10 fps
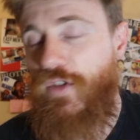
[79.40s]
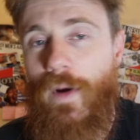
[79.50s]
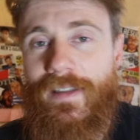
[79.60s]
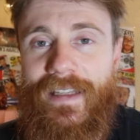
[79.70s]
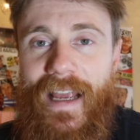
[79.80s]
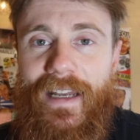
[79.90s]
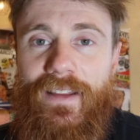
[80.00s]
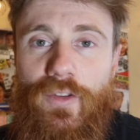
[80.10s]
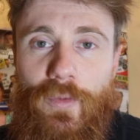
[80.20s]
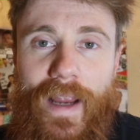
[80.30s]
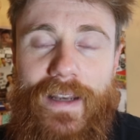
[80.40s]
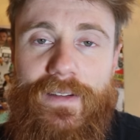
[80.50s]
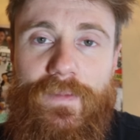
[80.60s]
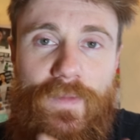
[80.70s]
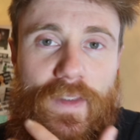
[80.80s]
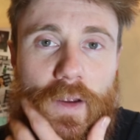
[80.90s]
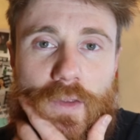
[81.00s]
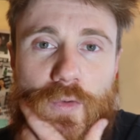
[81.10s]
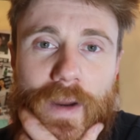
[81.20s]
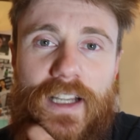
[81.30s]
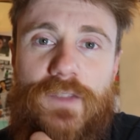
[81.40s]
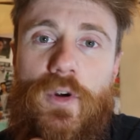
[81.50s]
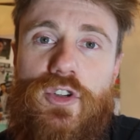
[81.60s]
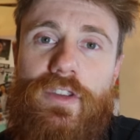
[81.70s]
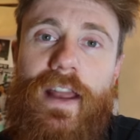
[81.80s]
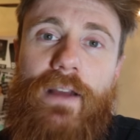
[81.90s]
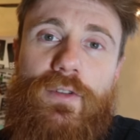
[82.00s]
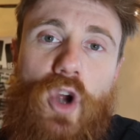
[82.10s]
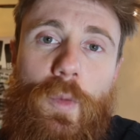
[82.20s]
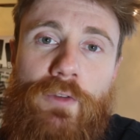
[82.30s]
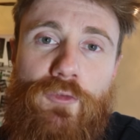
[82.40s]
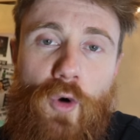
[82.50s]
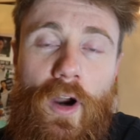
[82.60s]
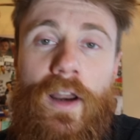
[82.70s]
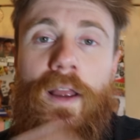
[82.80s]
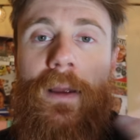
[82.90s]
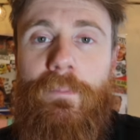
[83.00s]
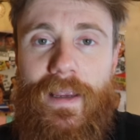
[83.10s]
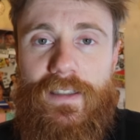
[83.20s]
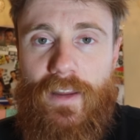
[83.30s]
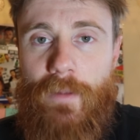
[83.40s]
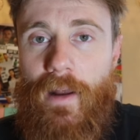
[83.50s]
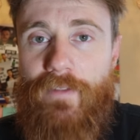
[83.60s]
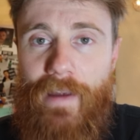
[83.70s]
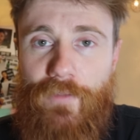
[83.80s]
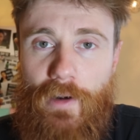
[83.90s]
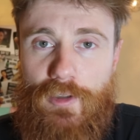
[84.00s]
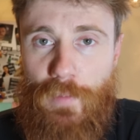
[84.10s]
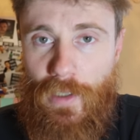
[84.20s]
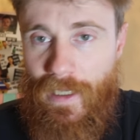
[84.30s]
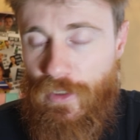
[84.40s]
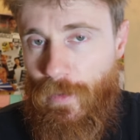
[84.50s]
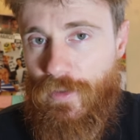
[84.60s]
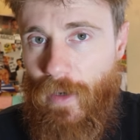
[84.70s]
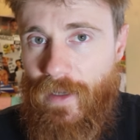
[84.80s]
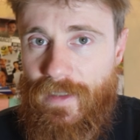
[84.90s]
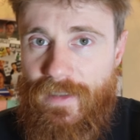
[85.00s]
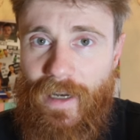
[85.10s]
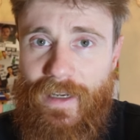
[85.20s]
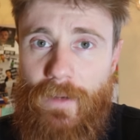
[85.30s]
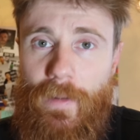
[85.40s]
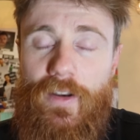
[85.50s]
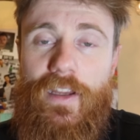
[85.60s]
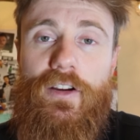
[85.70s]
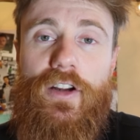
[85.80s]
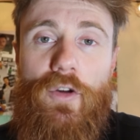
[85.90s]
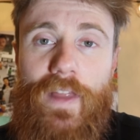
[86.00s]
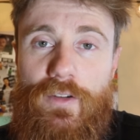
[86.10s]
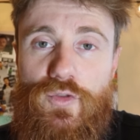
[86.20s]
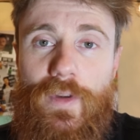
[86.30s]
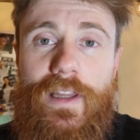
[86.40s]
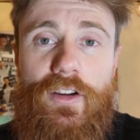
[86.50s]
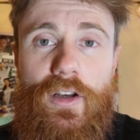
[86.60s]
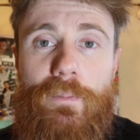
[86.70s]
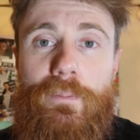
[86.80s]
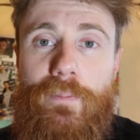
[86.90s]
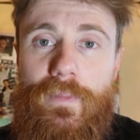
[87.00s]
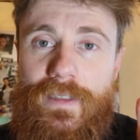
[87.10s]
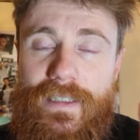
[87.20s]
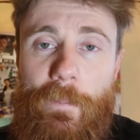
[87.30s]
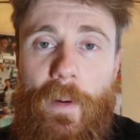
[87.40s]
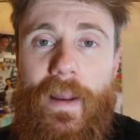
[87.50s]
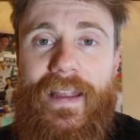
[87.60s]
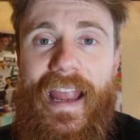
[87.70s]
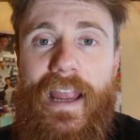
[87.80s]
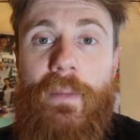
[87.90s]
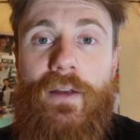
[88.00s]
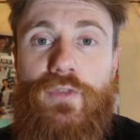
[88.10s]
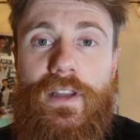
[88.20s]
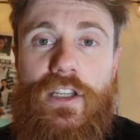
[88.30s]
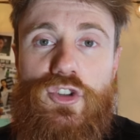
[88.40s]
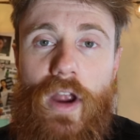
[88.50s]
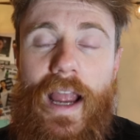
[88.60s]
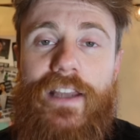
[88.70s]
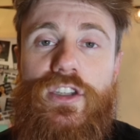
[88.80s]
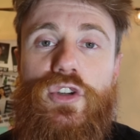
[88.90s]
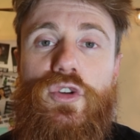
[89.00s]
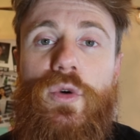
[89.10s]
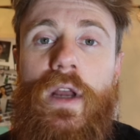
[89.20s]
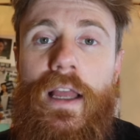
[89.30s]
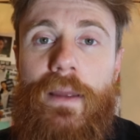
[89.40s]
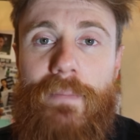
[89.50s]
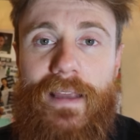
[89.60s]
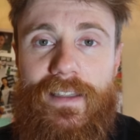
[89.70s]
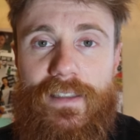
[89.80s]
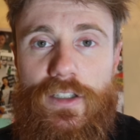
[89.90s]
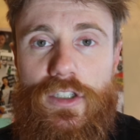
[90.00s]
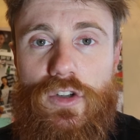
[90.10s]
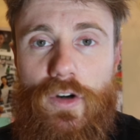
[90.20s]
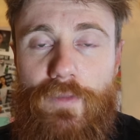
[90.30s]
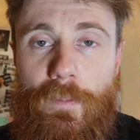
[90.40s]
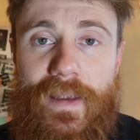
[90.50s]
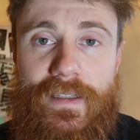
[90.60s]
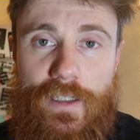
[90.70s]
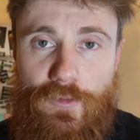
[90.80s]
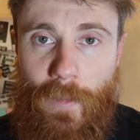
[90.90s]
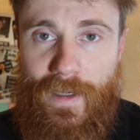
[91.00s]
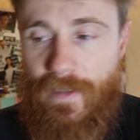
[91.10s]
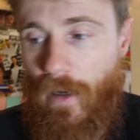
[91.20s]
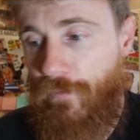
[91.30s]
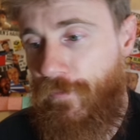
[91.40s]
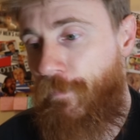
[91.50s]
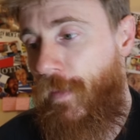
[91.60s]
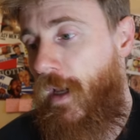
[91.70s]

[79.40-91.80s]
just wasn't getting the right exposure that I was hoping for based on the amount of effort I was putting into it. So I decided about a year ago that I was really gonna step up my game and really try to make this into sort of a business for myself.